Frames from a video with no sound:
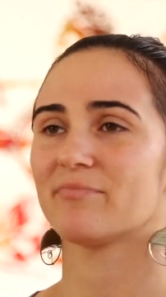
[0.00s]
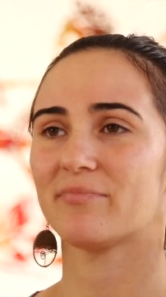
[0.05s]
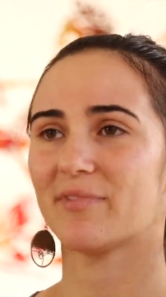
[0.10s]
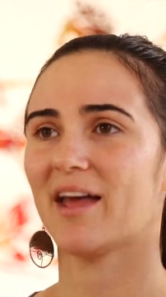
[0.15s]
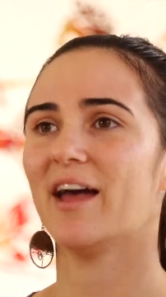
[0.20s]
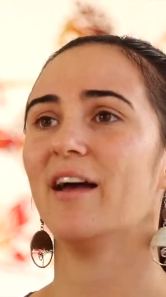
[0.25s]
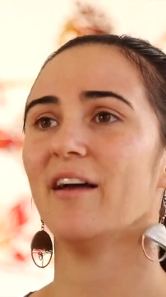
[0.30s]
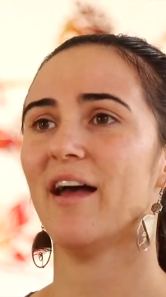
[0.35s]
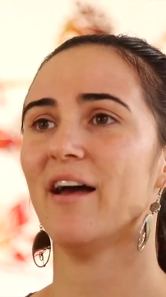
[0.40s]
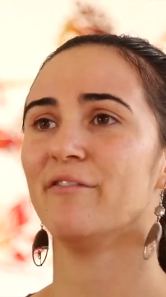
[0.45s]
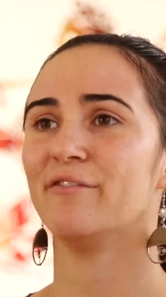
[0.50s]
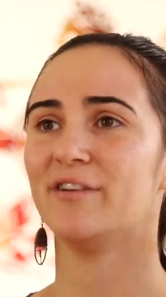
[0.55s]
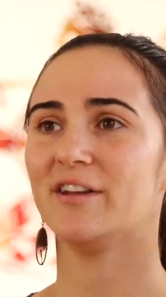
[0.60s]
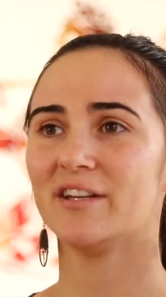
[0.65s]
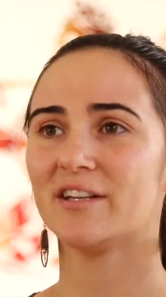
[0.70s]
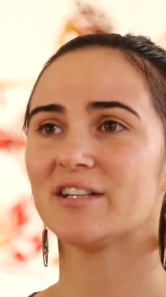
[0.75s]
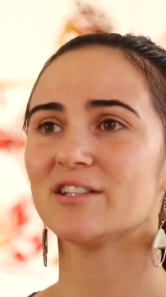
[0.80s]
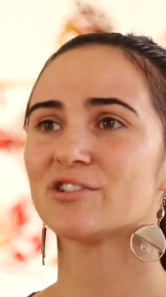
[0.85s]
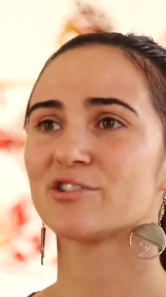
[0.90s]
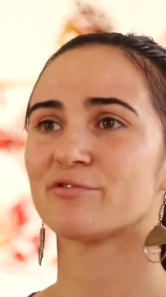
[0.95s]

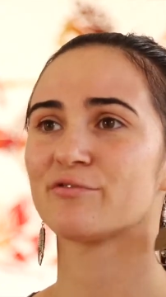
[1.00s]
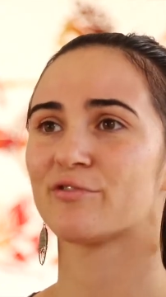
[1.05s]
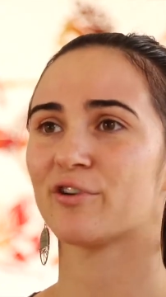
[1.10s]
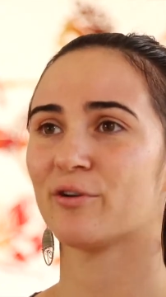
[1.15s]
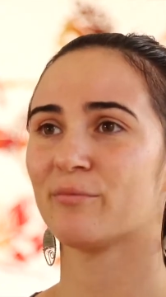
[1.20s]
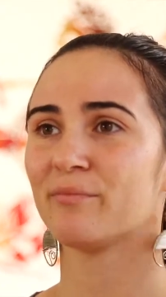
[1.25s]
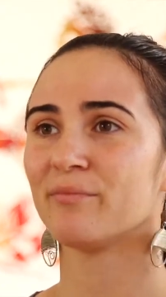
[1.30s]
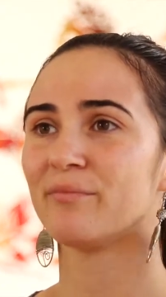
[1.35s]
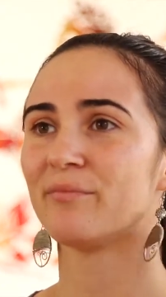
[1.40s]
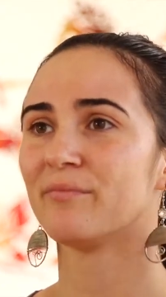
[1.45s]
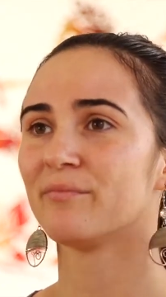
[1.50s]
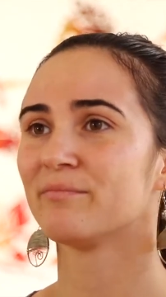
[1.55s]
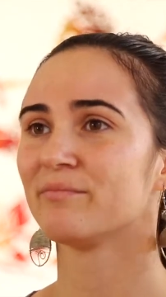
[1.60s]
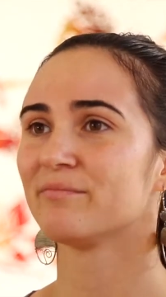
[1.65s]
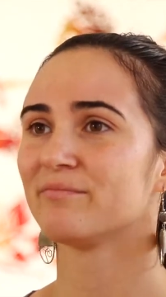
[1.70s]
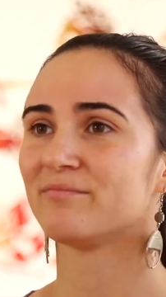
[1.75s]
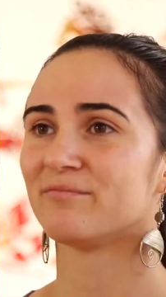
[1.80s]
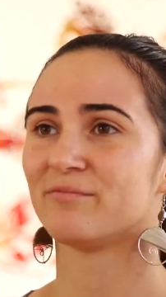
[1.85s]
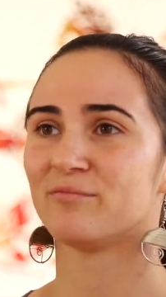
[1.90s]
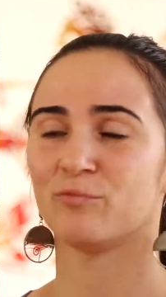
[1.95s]
heaviness from
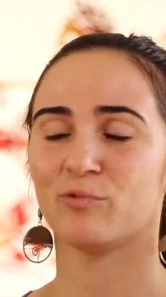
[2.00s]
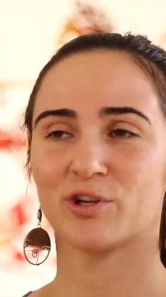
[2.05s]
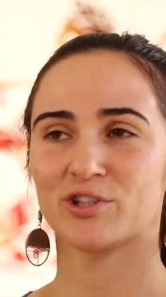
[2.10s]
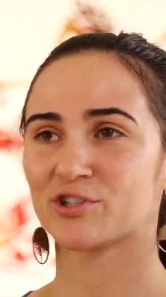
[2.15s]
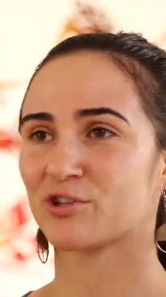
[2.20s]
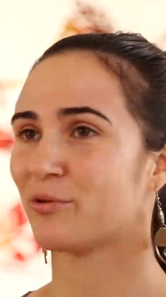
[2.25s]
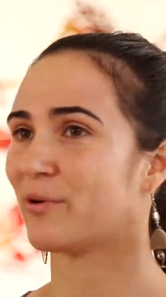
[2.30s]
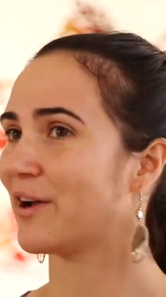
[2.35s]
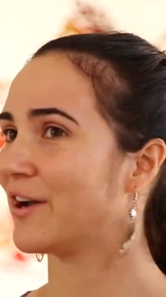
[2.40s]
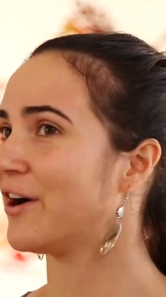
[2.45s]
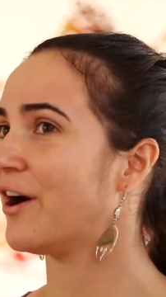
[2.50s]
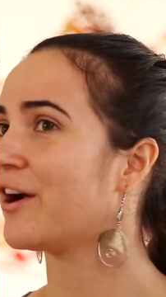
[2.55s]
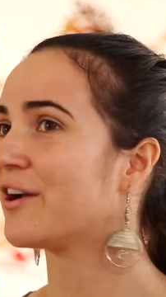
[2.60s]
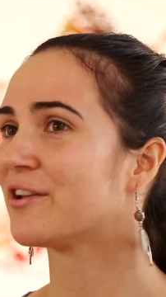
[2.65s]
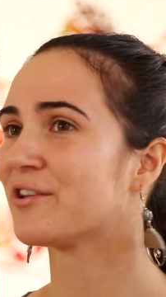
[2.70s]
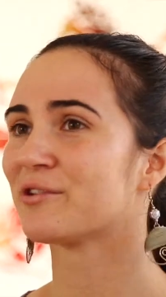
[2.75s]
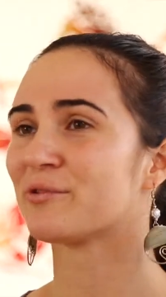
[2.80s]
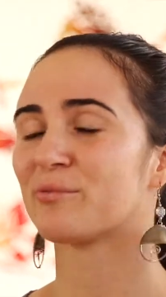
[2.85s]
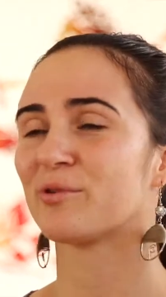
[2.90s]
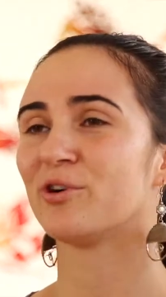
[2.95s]
what's going on
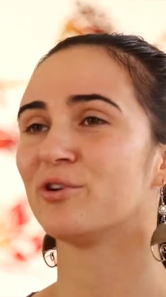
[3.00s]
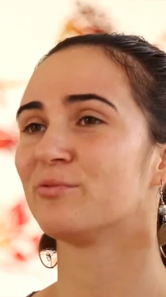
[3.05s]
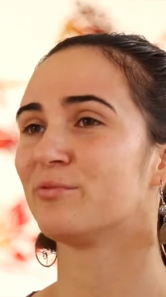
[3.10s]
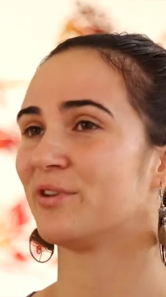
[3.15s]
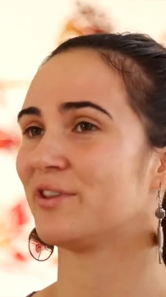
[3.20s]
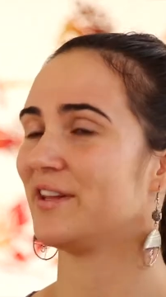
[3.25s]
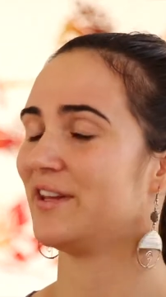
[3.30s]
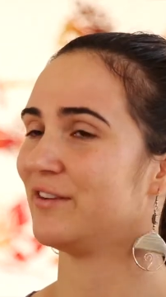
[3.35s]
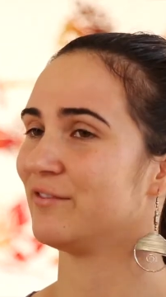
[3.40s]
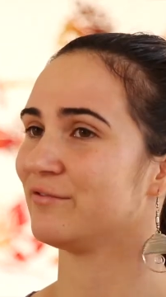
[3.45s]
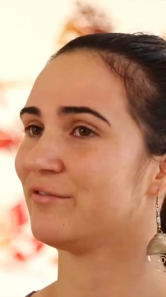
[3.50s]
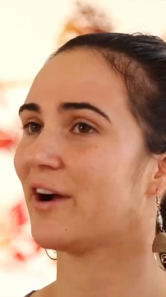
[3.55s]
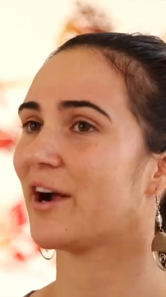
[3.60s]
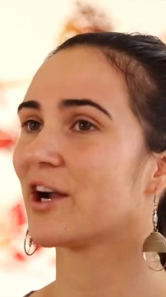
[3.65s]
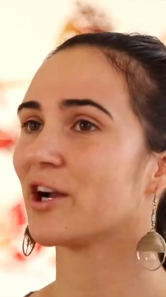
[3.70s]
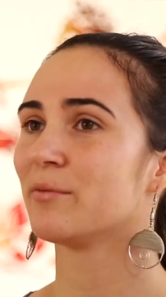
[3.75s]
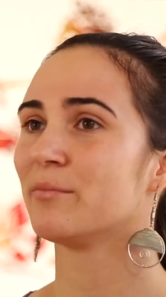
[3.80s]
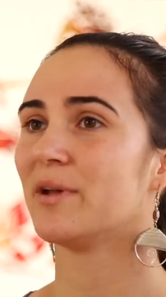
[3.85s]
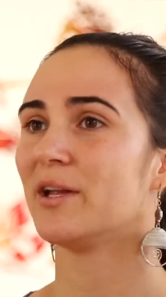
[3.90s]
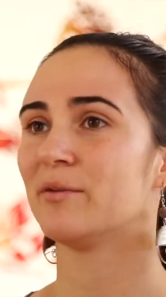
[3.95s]
in the world with the
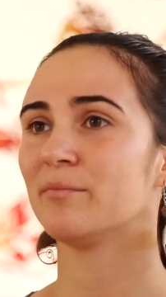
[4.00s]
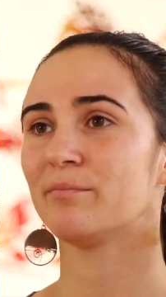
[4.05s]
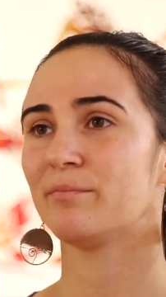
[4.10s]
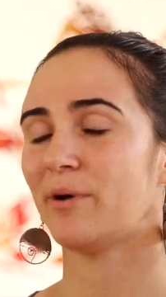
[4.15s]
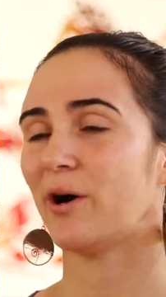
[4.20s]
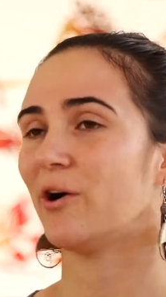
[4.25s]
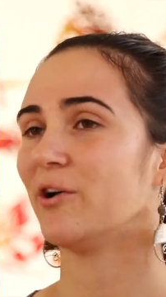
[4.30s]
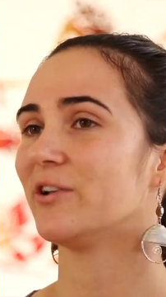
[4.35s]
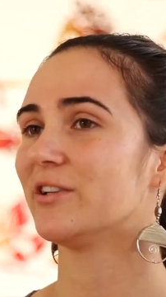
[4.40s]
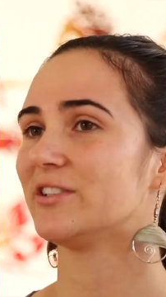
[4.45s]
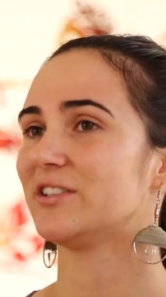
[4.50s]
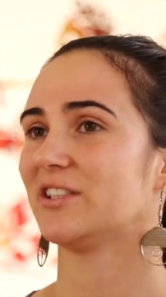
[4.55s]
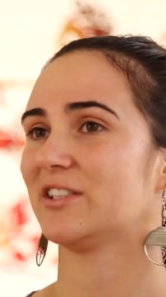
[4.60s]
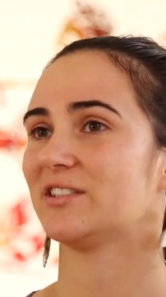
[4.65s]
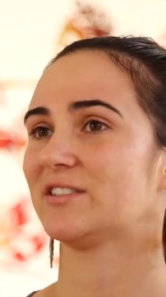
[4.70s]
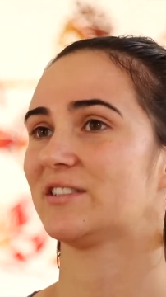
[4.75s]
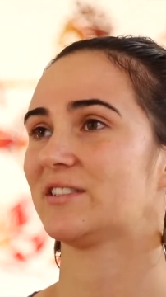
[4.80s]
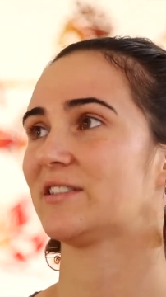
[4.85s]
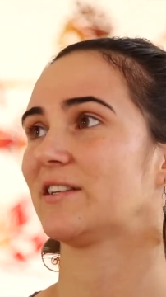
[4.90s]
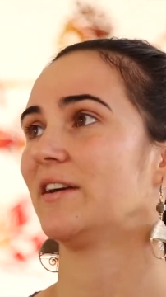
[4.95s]
environment,
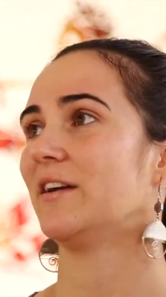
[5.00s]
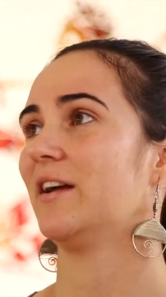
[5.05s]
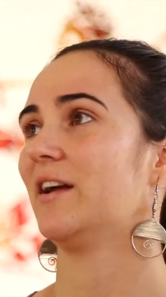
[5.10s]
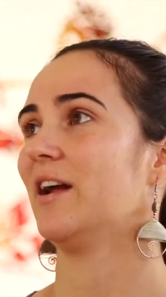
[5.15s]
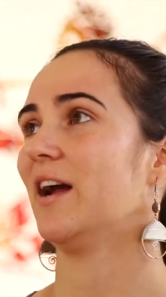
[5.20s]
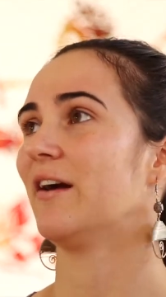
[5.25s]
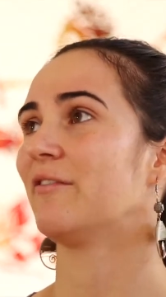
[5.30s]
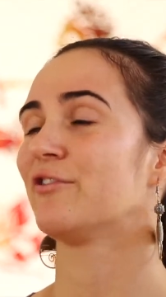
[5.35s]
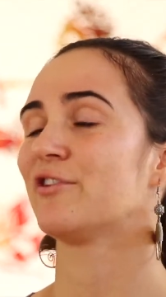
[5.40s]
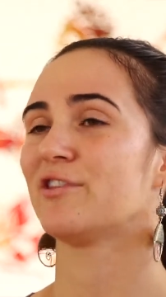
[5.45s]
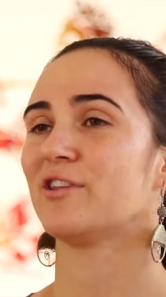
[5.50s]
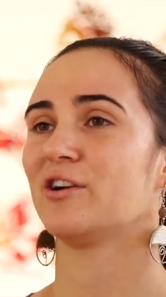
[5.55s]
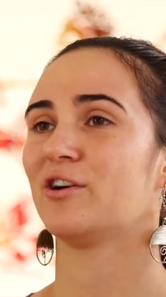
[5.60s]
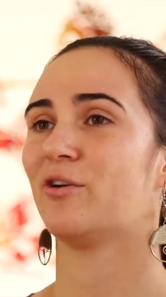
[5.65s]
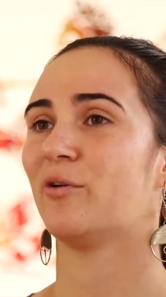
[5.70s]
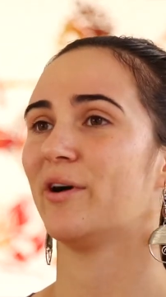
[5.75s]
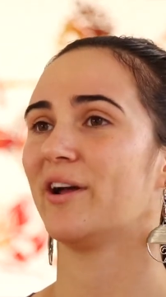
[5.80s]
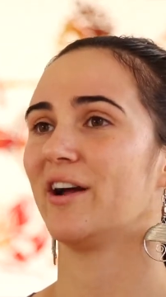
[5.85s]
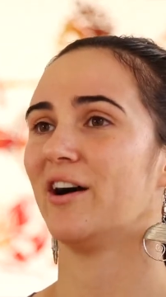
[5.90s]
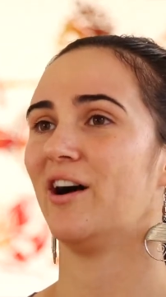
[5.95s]
politics, everything
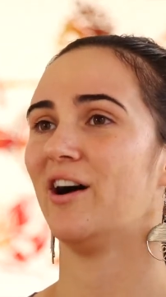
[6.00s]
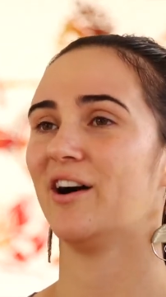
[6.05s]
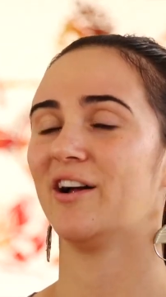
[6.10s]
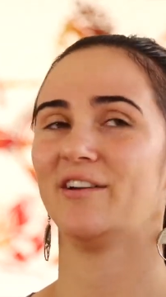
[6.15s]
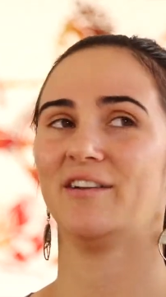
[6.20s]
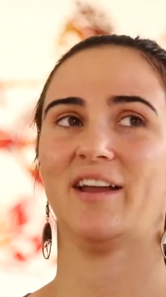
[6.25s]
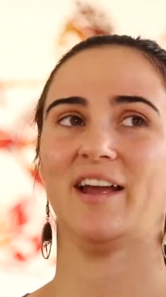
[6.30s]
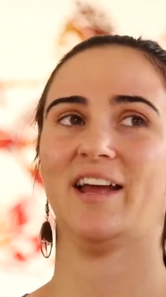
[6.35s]
going on.